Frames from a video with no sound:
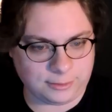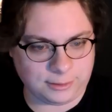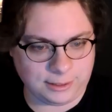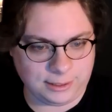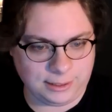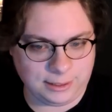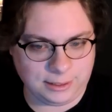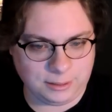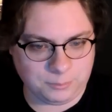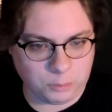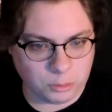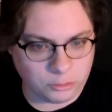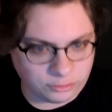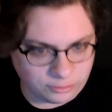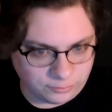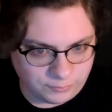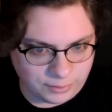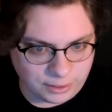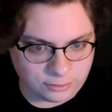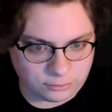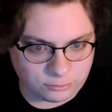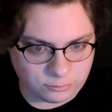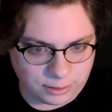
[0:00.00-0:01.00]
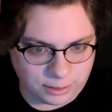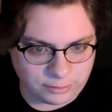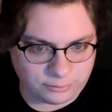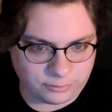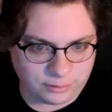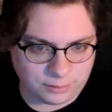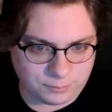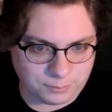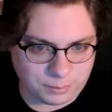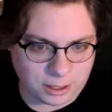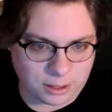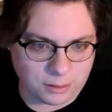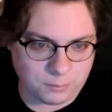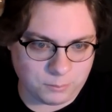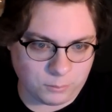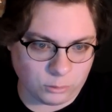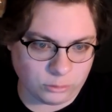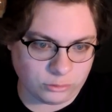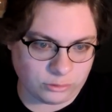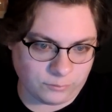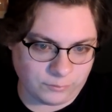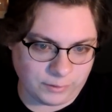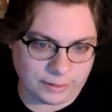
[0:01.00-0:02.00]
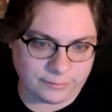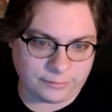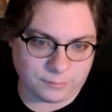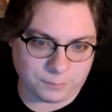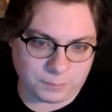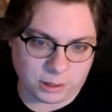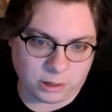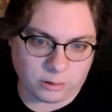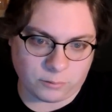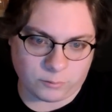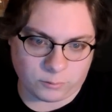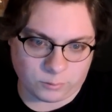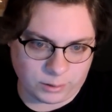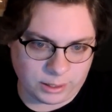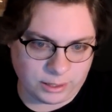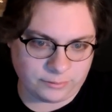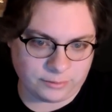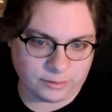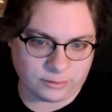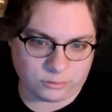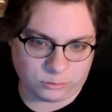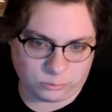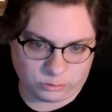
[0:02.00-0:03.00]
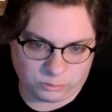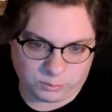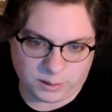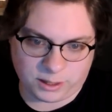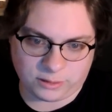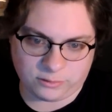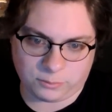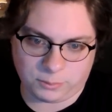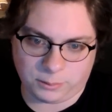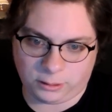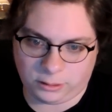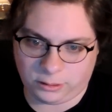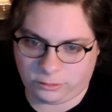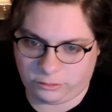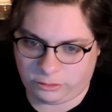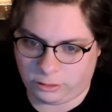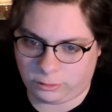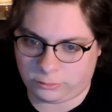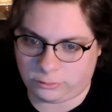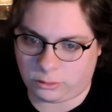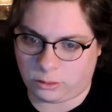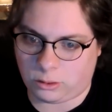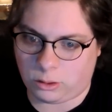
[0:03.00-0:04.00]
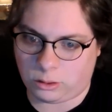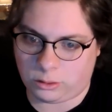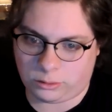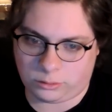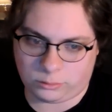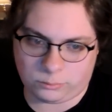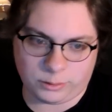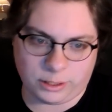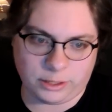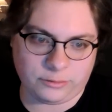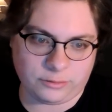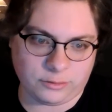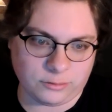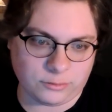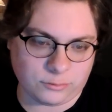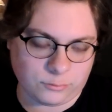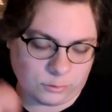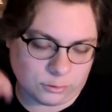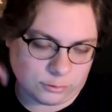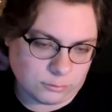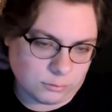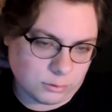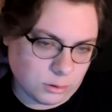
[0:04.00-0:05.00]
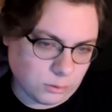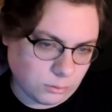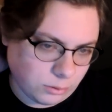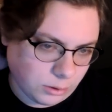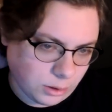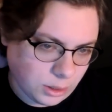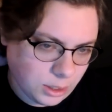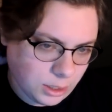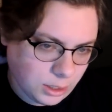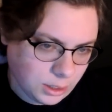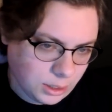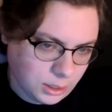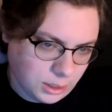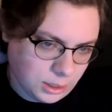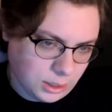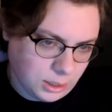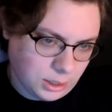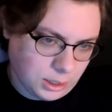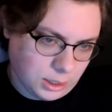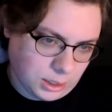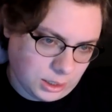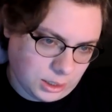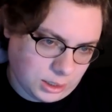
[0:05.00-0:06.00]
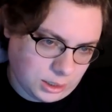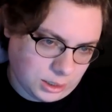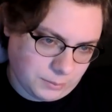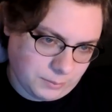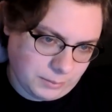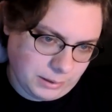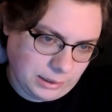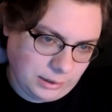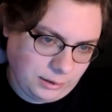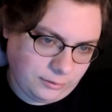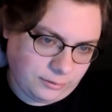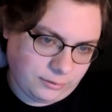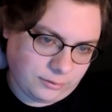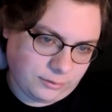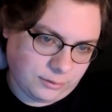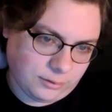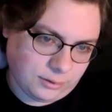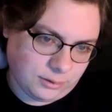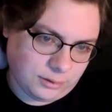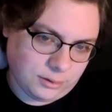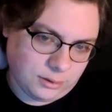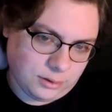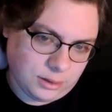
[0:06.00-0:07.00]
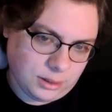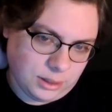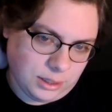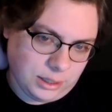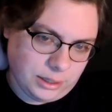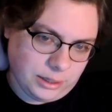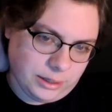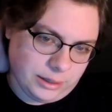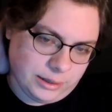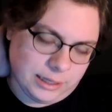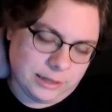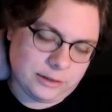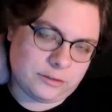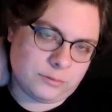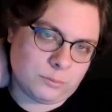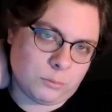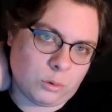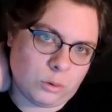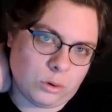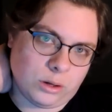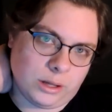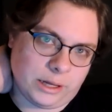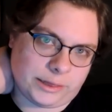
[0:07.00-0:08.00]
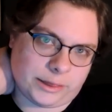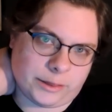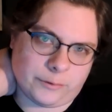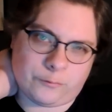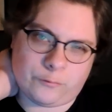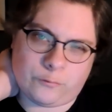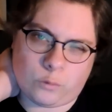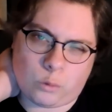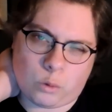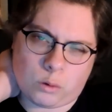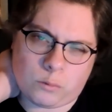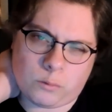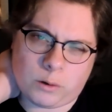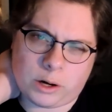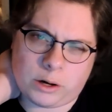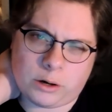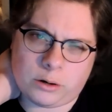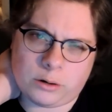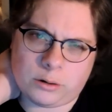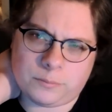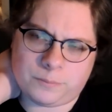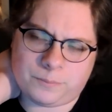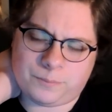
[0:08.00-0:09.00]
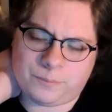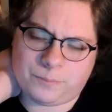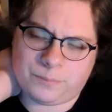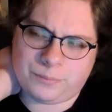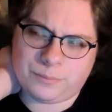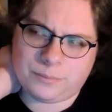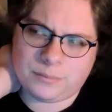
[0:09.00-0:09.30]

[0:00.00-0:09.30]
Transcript: that the most advanced race and po- most advanced and powerful race has a responsibility to shelter all other races for growth. Um, at least that's more like the forerunner